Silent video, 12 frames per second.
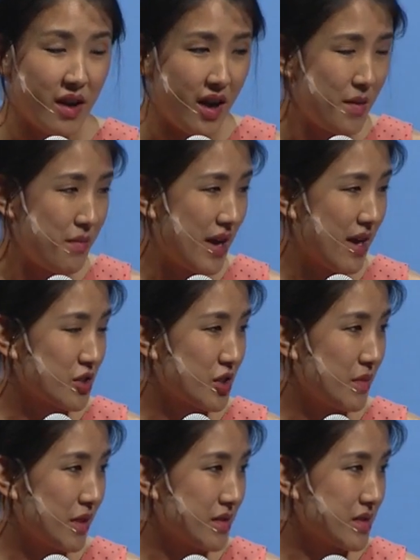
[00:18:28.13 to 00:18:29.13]
I'm
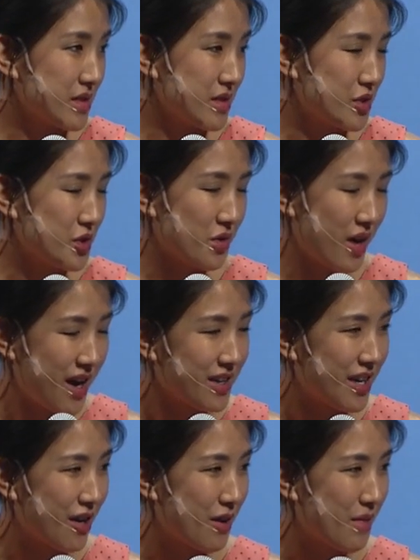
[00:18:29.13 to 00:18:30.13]
passionate about, this is an issue I
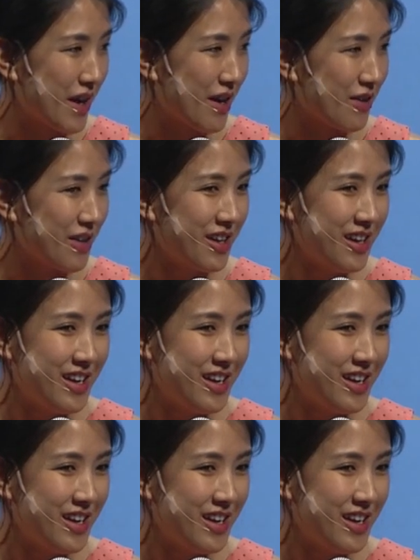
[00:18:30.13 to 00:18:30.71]
care about,